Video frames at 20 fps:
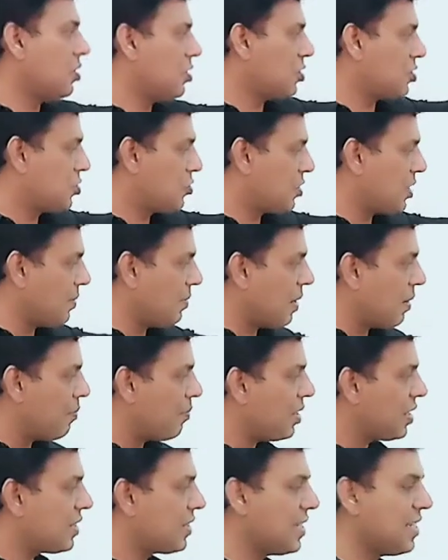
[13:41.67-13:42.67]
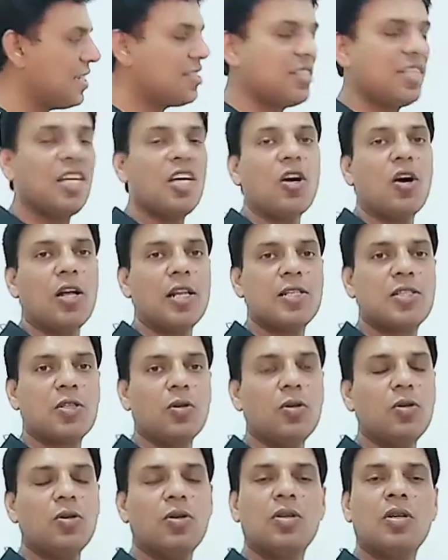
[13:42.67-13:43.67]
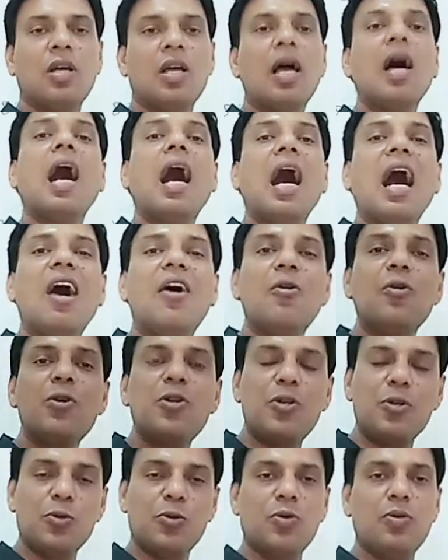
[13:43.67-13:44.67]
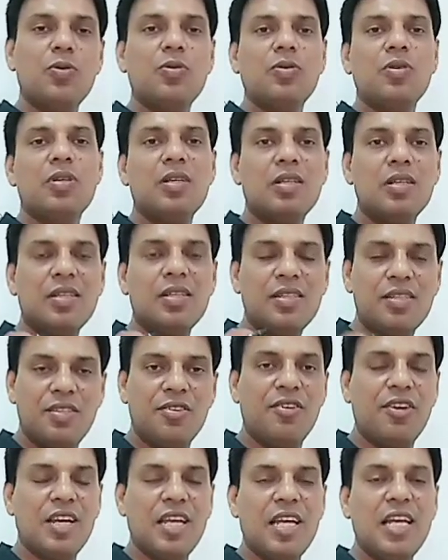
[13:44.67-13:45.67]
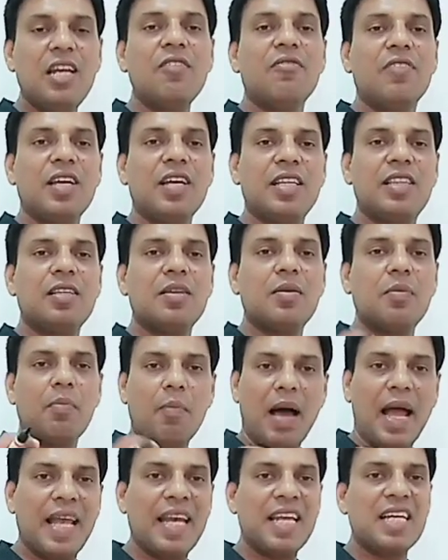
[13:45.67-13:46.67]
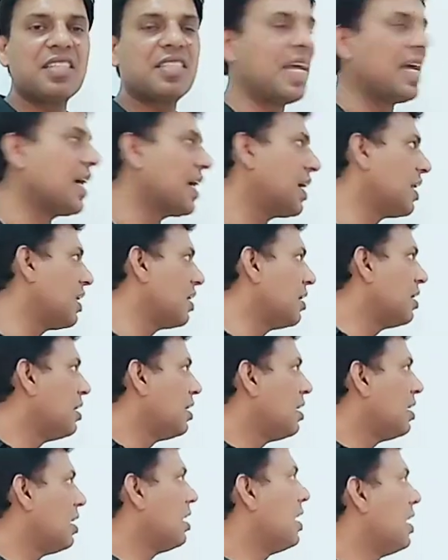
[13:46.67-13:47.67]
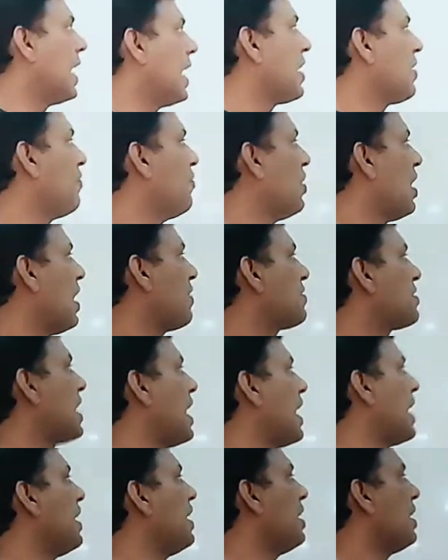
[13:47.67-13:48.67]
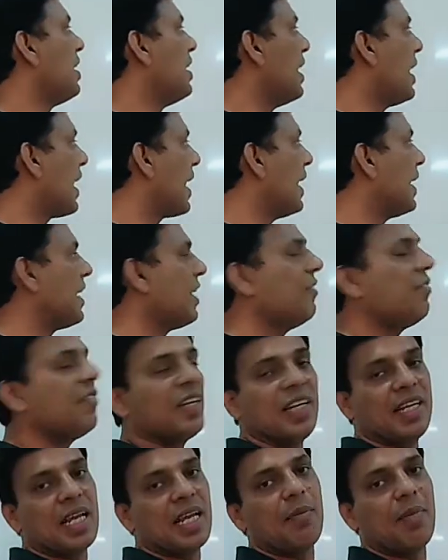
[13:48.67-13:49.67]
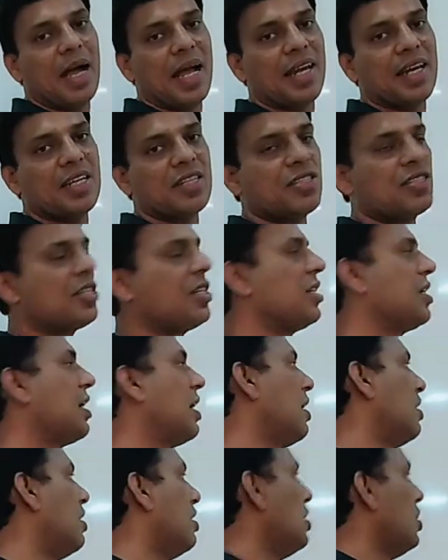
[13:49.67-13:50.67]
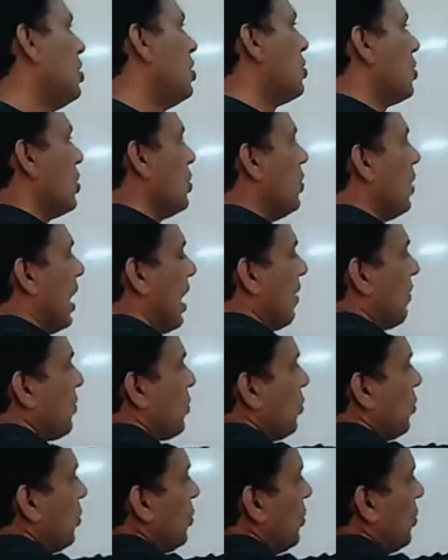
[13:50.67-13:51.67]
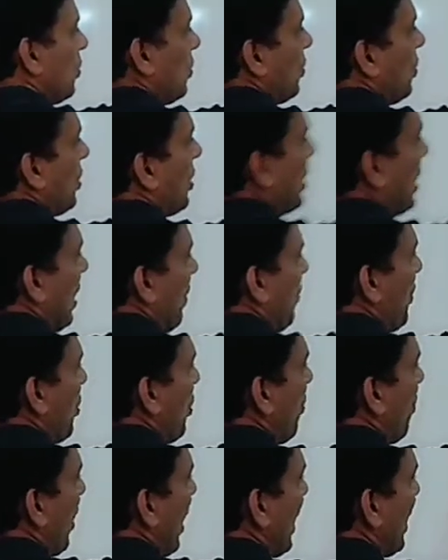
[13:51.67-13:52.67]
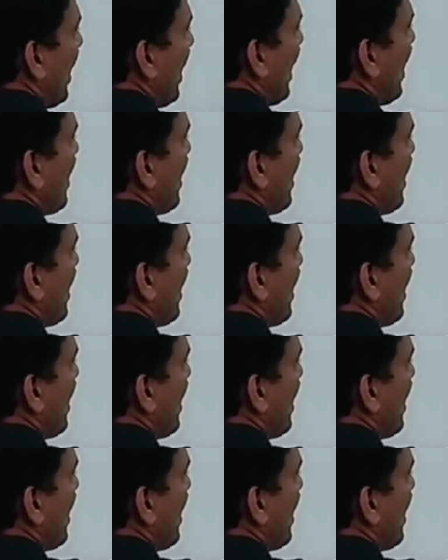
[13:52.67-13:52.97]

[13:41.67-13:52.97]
to remember these things also, how to deal with minus angle. Like if you have sine negative theta minus theta, so you have to keep in mind that